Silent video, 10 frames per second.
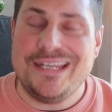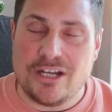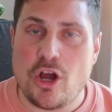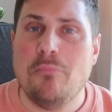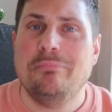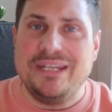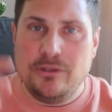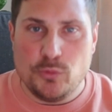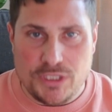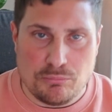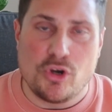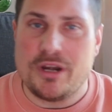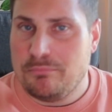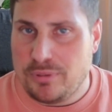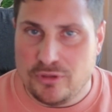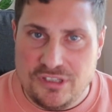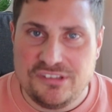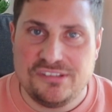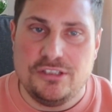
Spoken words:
In a company with more employees,